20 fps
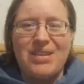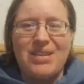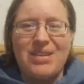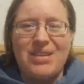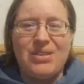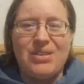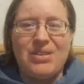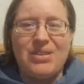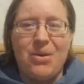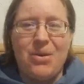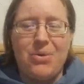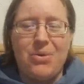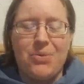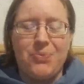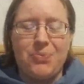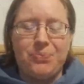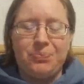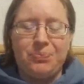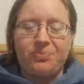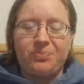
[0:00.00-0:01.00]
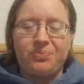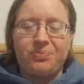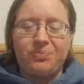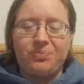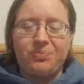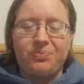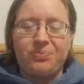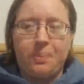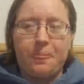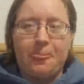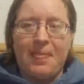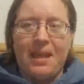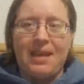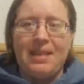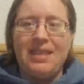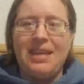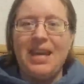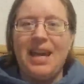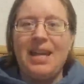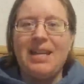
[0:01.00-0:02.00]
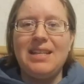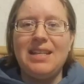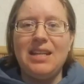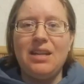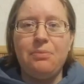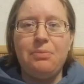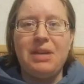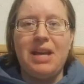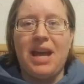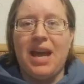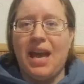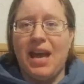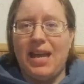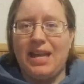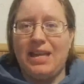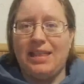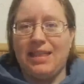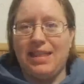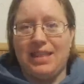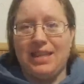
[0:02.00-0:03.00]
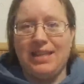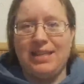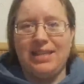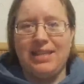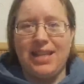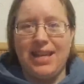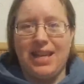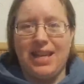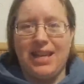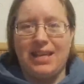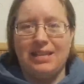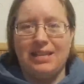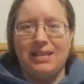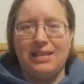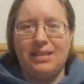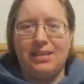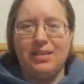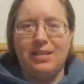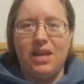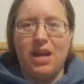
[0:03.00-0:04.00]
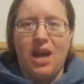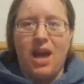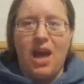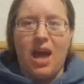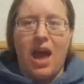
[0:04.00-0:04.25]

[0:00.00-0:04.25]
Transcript: So, the idea behind this is